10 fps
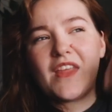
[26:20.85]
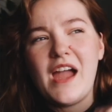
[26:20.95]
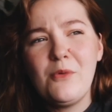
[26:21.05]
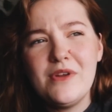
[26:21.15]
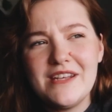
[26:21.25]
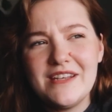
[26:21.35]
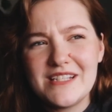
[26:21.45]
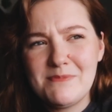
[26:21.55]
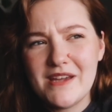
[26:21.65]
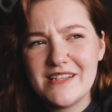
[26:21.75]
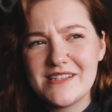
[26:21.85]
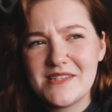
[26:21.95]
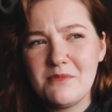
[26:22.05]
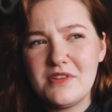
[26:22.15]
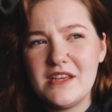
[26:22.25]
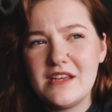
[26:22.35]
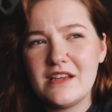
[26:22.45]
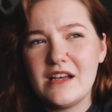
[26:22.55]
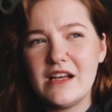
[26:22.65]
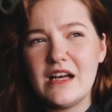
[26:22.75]
I went in expecting
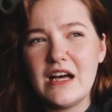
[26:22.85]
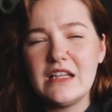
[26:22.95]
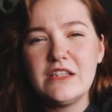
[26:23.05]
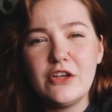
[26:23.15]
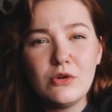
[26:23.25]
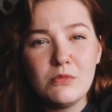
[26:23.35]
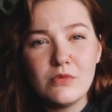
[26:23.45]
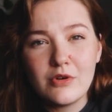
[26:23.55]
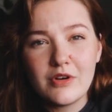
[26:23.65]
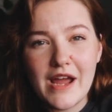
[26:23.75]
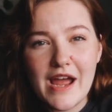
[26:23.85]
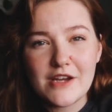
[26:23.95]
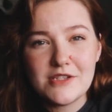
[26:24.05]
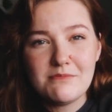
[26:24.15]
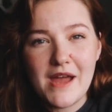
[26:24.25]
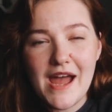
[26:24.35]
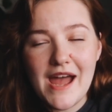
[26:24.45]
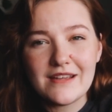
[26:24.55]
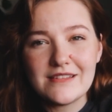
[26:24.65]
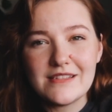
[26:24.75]
something a little more action
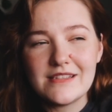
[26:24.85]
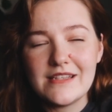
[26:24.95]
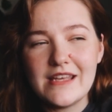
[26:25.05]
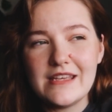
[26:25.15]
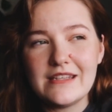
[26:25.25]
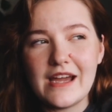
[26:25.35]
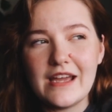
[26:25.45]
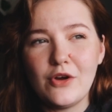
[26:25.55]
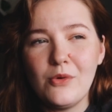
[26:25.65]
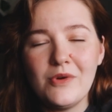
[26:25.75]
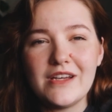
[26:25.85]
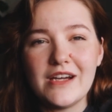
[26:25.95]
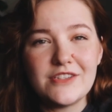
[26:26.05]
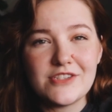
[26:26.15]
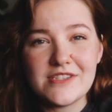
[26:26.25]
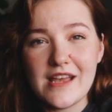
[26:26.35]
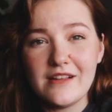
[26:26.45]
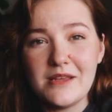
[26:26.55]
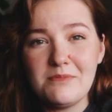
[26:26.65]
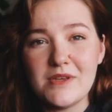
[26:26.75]
packed, and I don't want to undersell
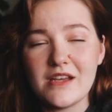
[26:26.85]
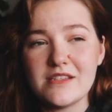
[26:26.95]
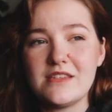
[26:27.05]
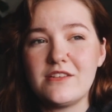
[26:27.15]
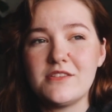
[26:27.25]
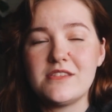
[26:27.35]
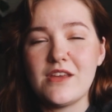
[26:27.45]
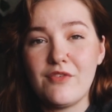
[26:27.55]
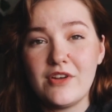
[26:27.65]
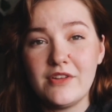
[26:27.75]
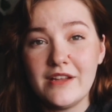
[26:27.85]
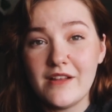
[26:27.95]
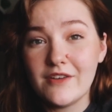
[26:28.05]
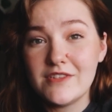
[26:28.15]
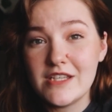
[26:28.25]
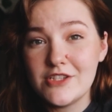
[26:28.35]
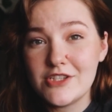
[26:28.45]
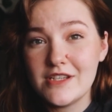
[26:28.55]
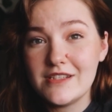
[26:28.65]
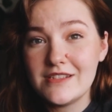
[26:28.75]
it because there's definitely a lot of
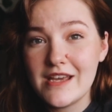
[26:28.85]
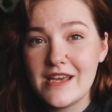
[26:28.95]
tension,